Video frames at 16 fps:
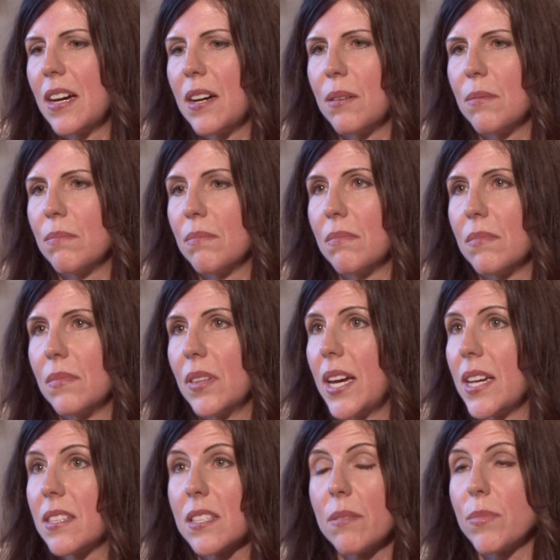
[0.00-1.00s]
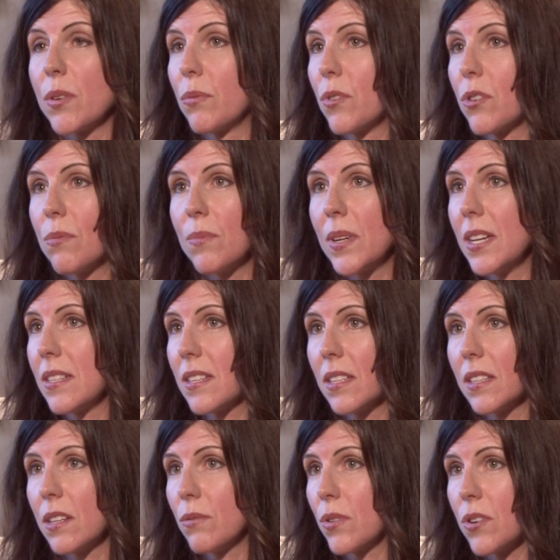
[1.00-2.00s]
um, lights up the room when he's
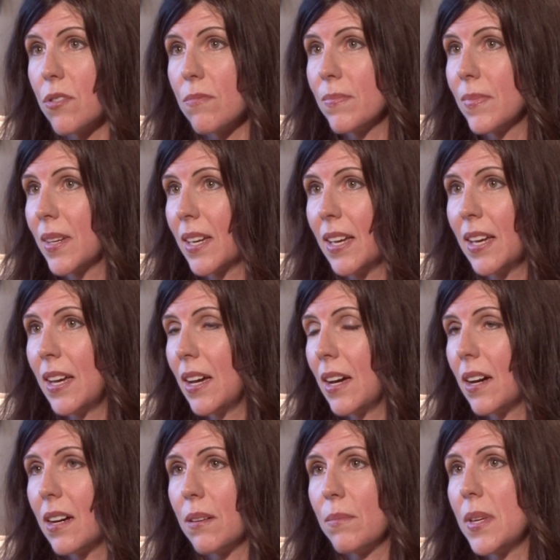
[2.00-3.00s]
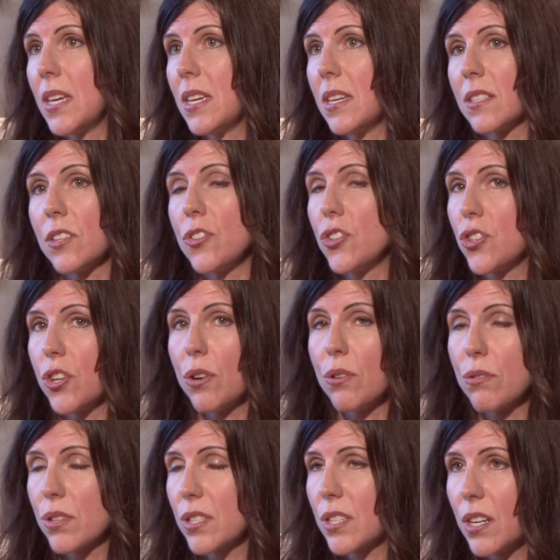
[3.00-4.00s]
in the room. Um, he's a
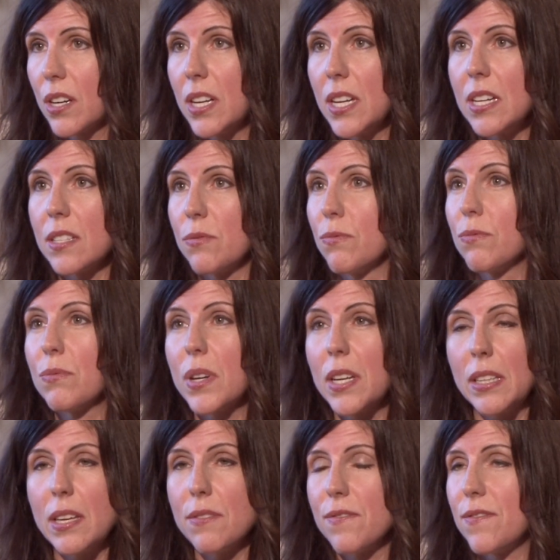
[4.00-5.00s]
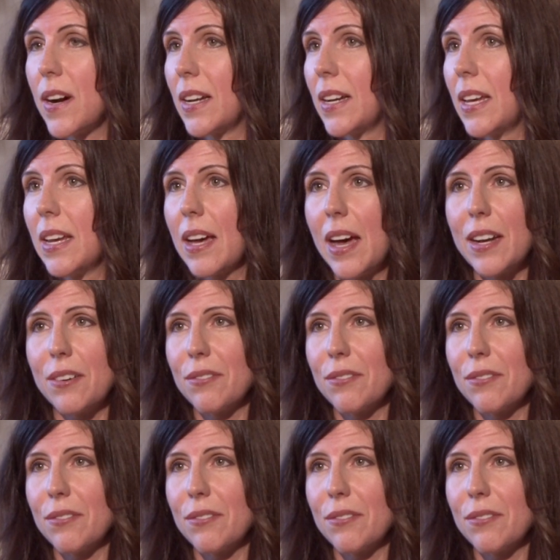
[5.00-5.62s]
jokester. He's really funny. I